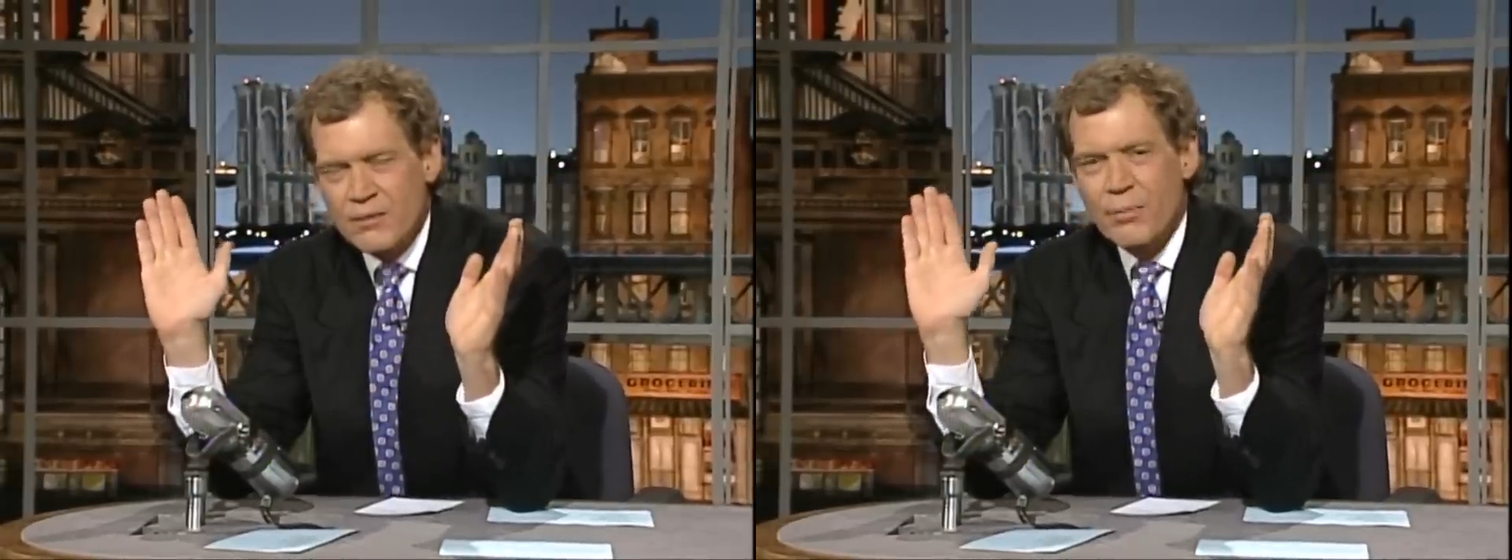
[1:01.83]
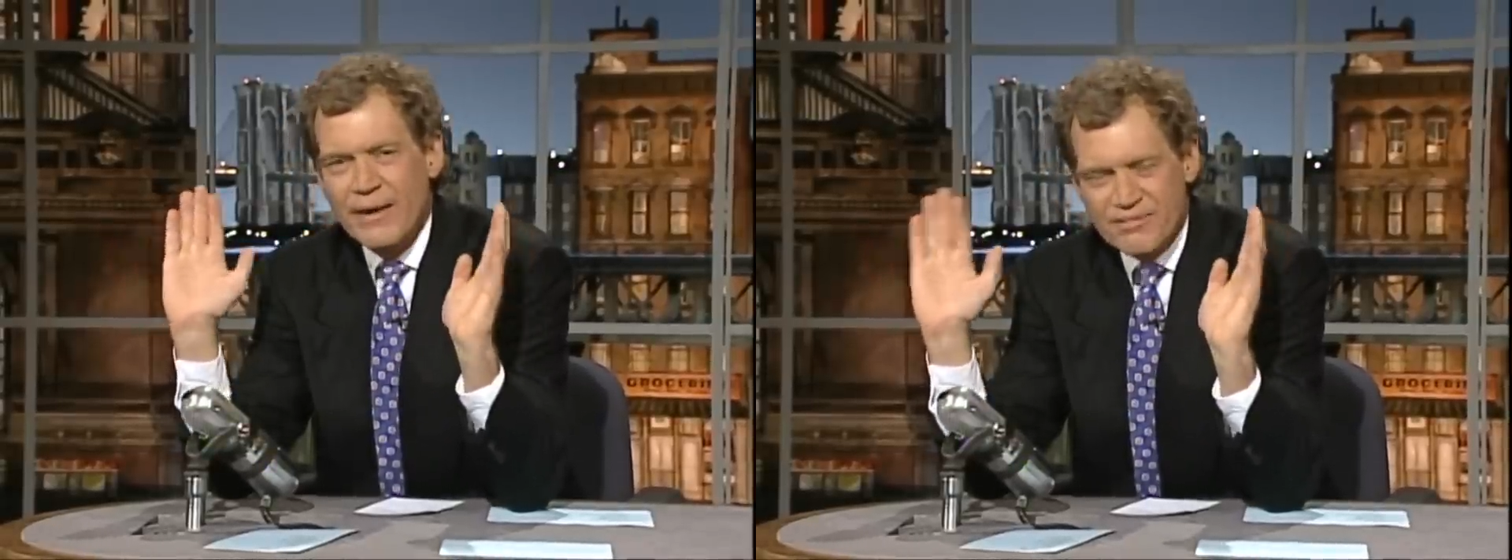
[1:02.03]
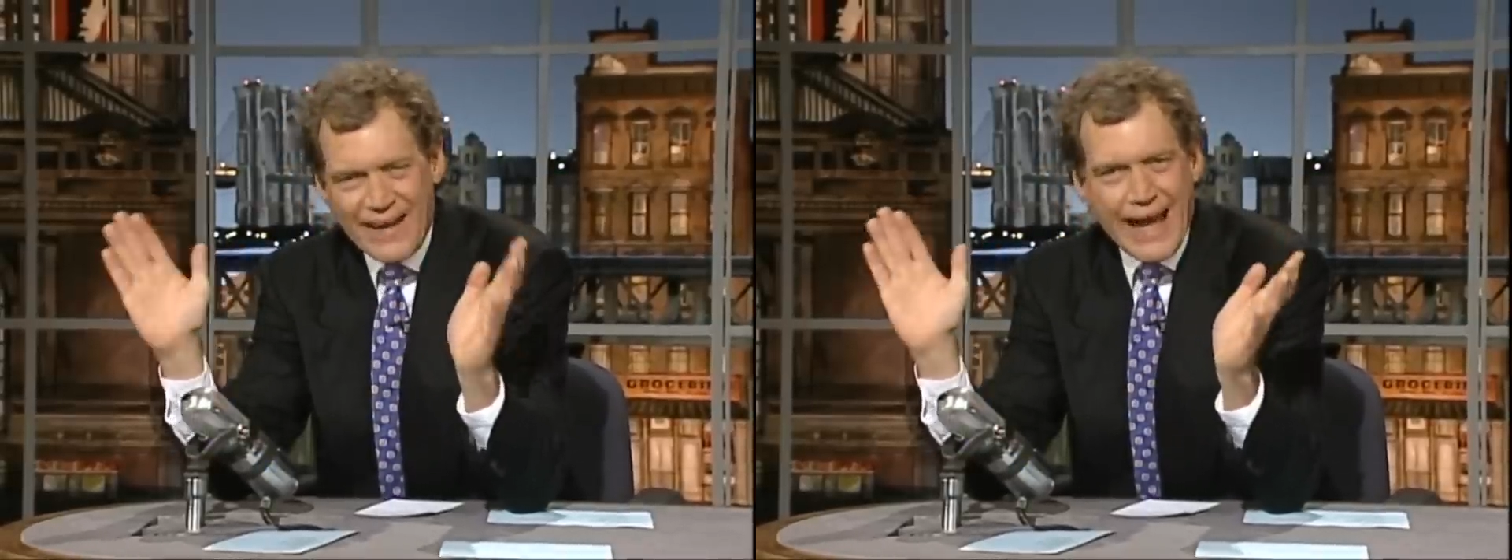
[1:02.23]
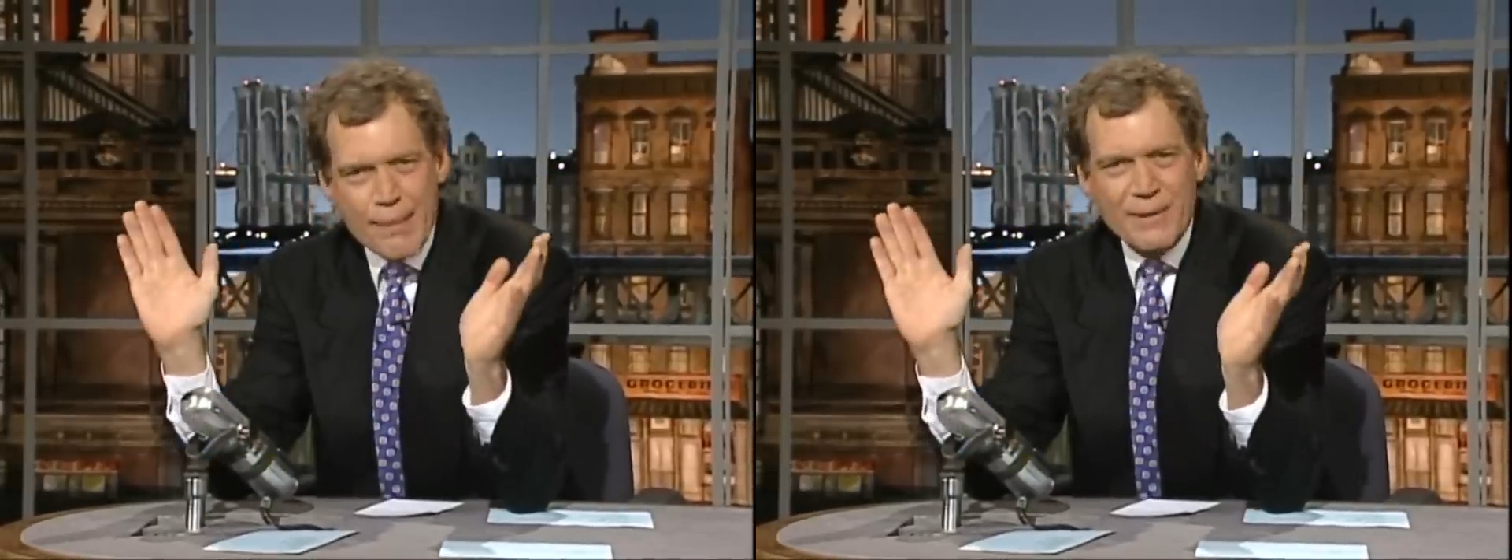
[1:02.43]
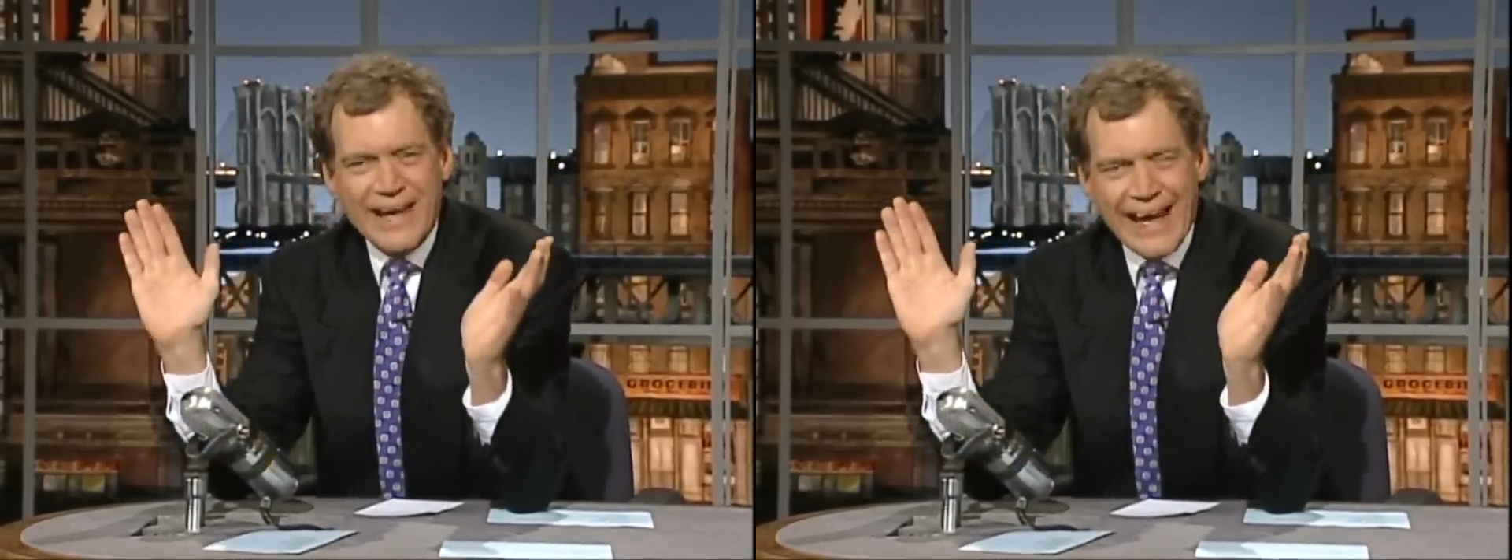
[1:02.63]
but if you
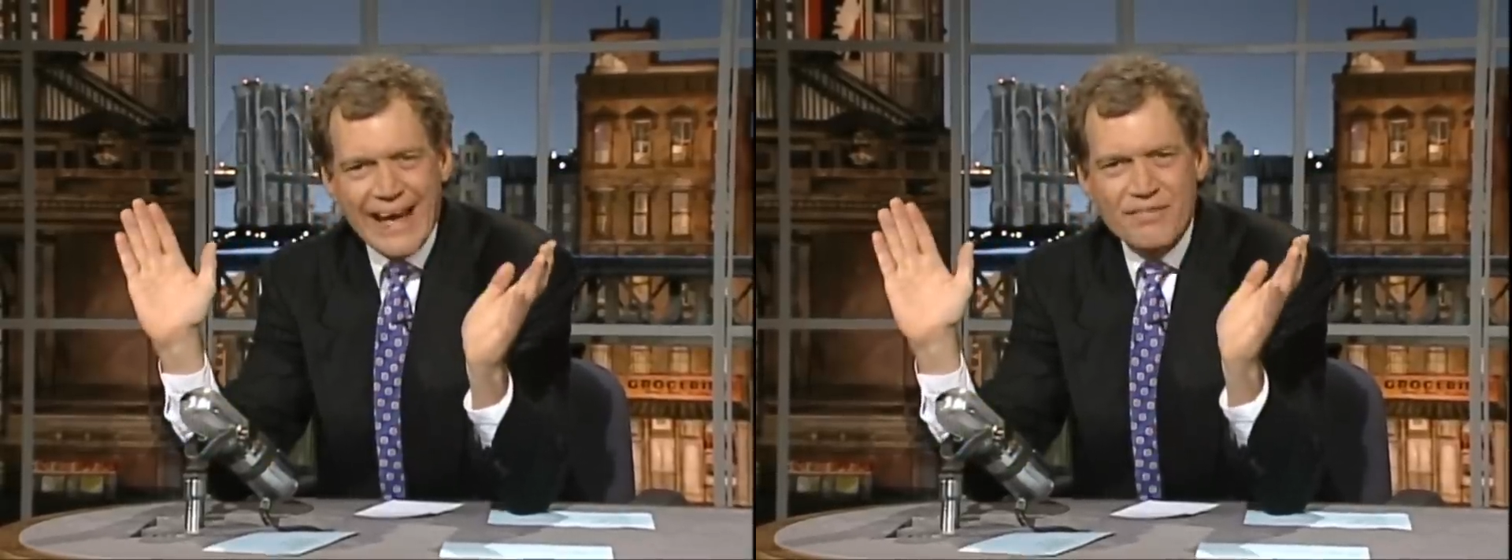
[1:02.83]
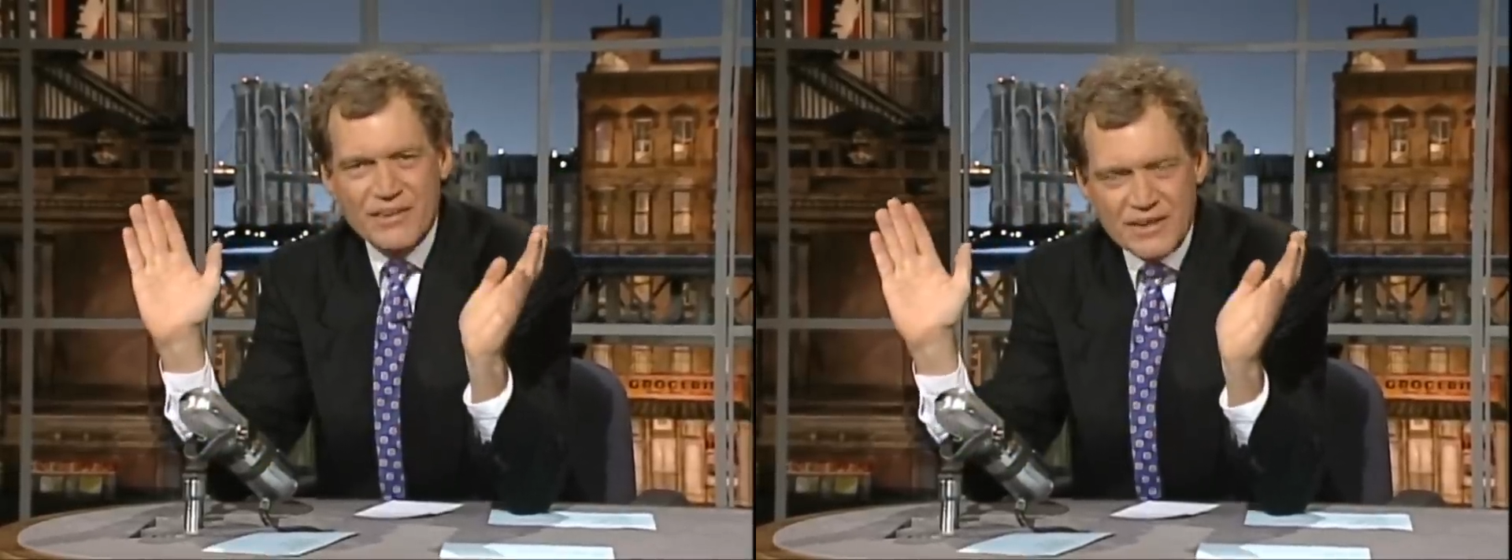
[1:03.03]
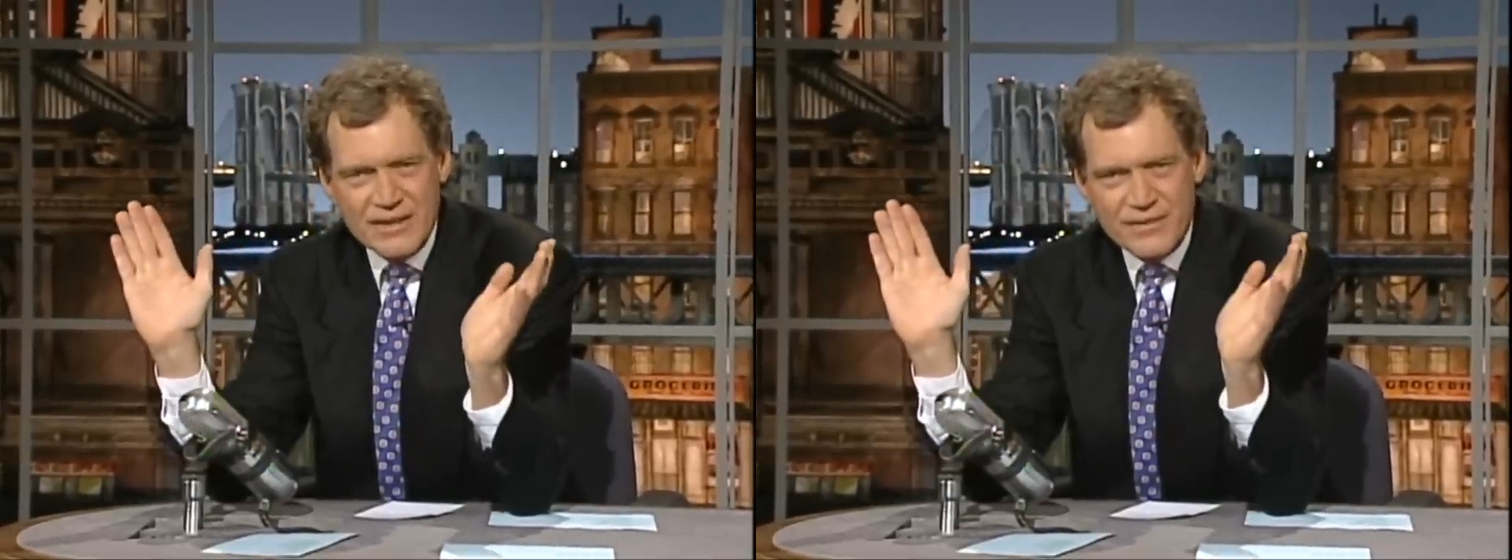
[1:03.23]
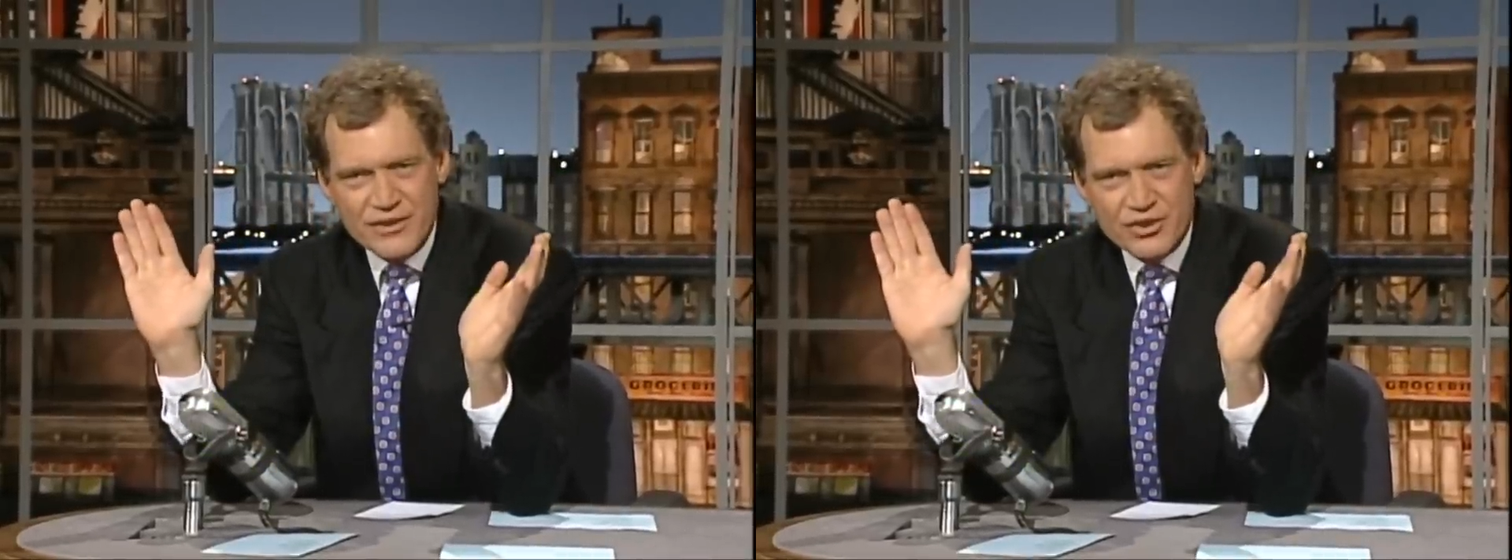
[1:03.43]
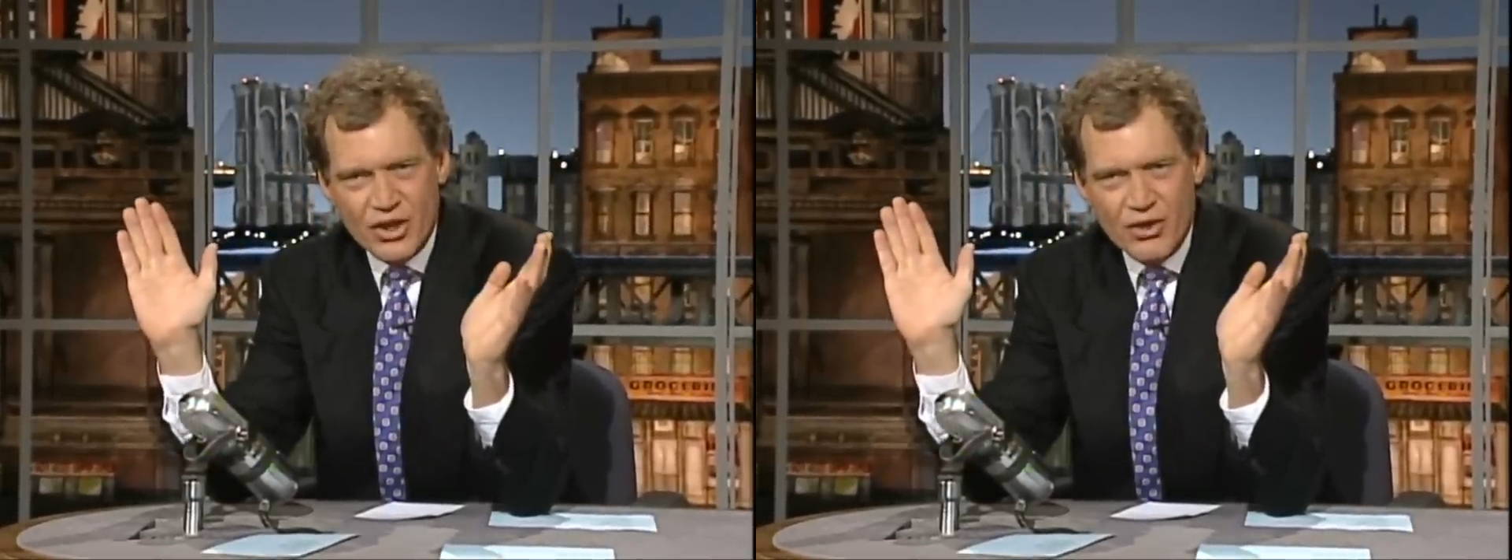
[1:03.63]
happen to have a T
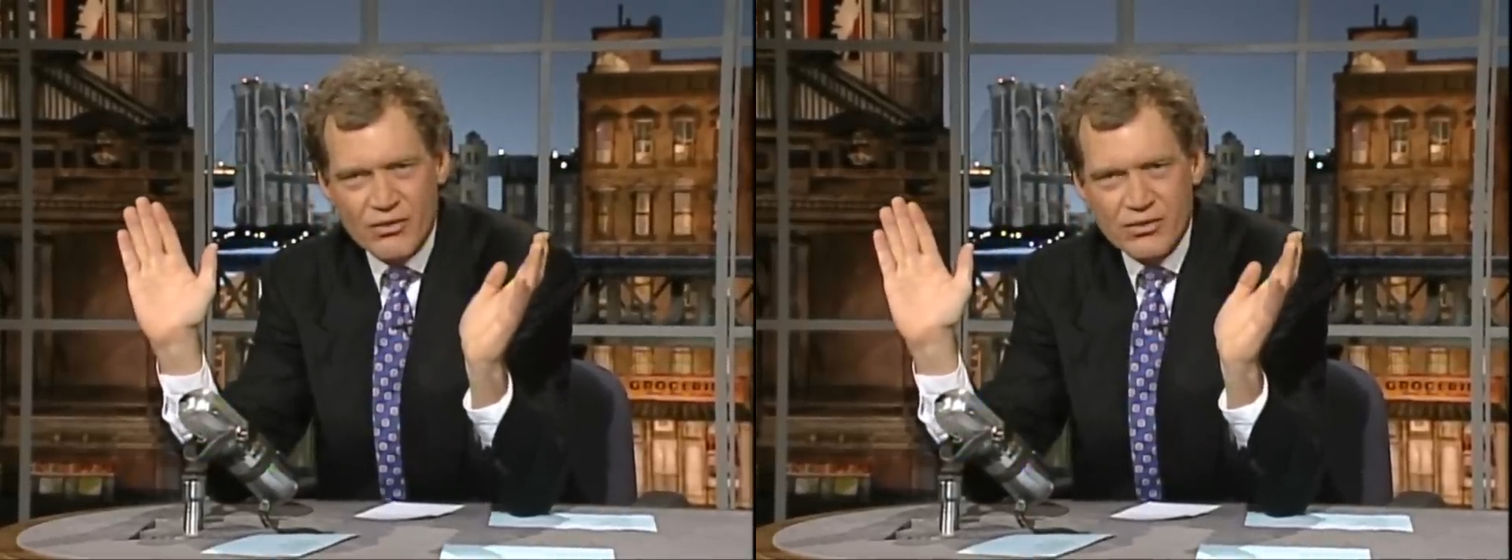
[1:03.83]
V show,